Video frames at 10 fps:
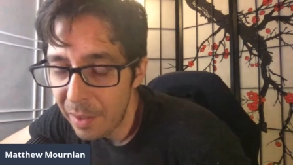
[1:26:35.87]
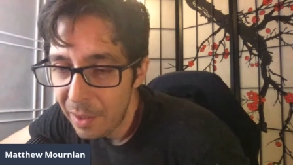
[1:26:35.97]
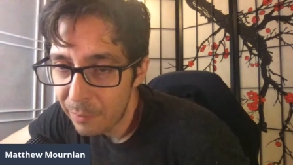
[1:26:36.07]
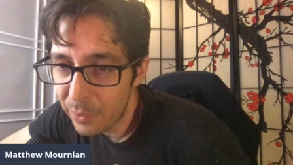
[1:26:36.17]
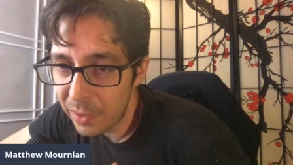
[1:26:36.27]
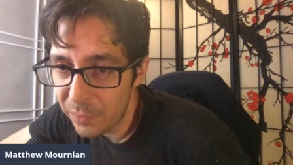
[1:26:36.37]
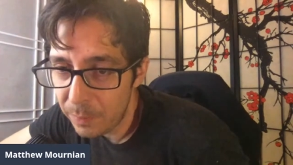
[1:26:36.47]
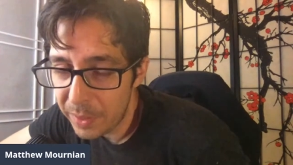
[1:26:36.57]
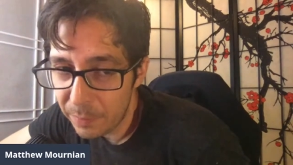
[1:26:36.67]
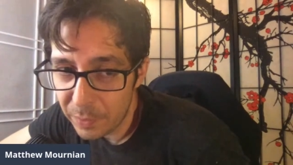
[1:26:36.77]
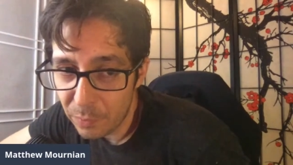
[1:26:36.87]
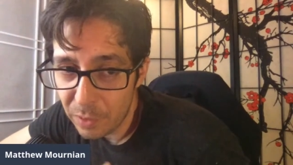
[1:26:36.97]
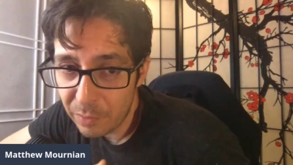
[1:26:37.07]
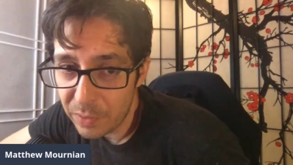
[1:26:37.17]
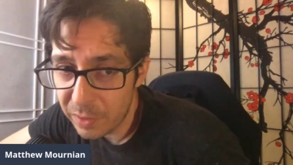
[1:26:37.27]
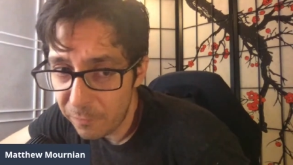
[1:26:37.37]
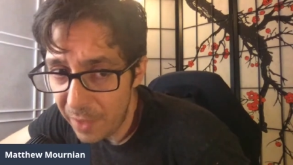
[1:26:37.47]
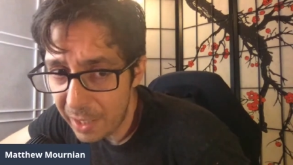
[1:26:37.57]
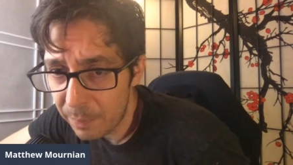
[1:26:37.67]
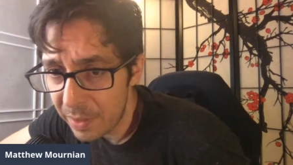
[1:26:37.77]
We'll give you people to work with. In
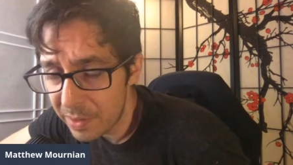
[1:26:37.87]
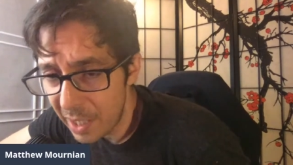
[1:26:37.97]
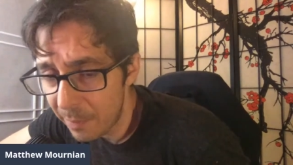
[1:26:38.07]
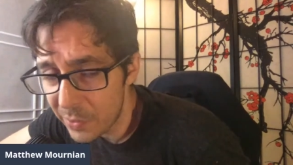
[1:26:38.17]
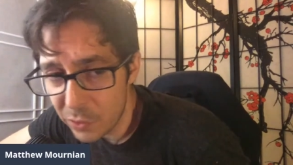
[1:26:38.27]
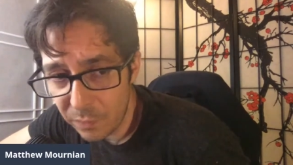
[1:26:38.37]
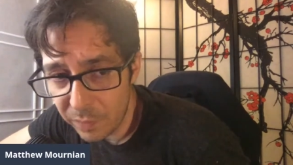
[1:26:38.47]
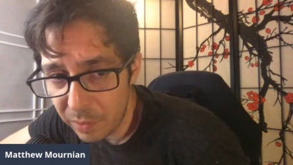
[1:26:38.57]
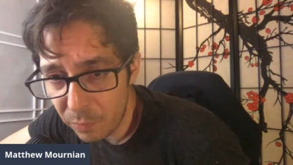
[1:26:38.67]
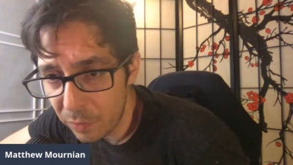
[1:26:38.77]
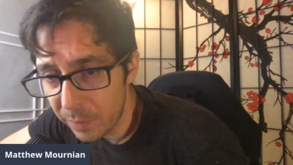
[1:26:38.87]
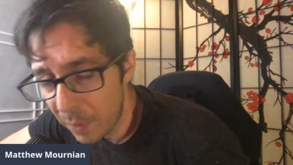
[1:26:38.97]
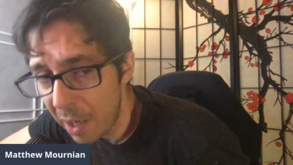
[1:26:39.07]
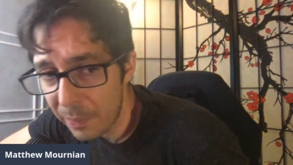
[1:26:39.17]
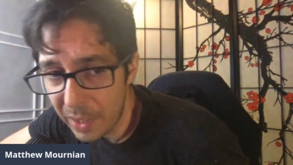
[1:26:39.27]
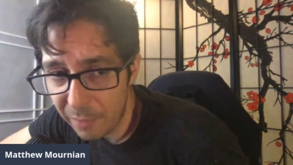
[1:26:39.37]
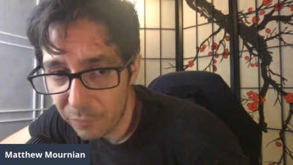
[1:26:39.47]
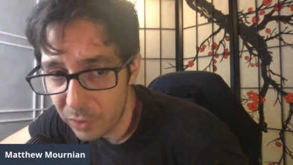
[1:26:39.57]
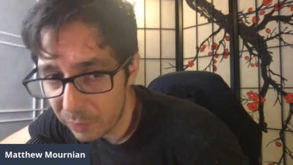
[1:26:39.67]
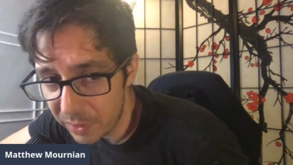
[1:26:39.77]
fact, by the time it's over, you will probably have
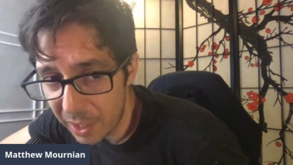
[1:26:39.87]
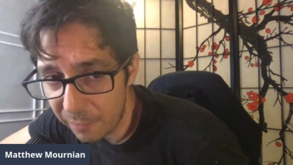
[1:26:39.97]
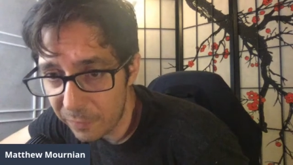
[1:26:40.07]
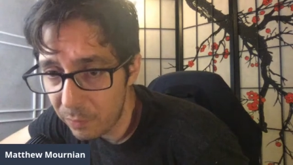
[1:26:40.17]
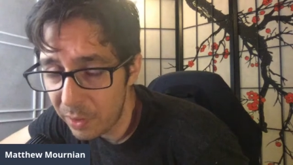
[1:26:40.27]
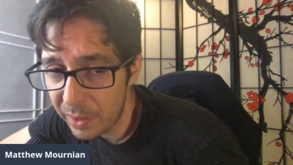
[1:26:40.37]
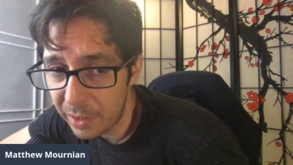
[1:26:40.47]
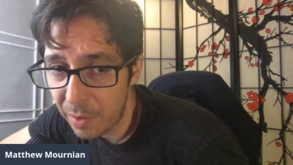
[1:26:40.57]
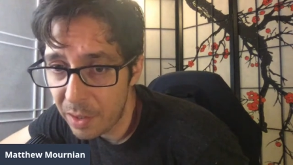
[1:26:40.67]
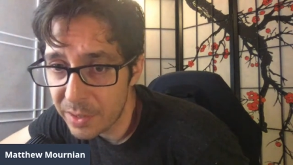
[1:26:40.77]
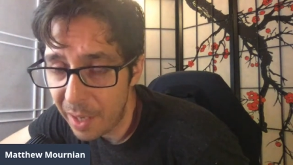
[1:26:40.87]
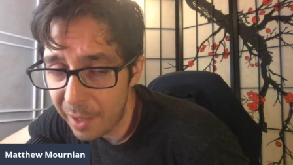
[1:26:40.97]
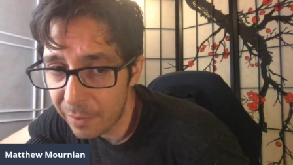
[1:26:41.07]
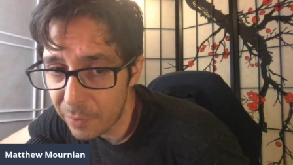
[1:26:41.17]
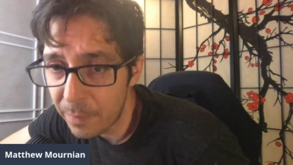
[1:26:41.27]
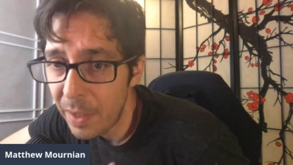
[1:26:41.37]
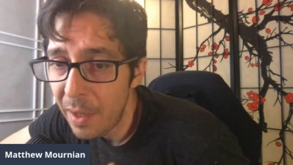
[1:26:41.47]
worked with everyone in our entire group.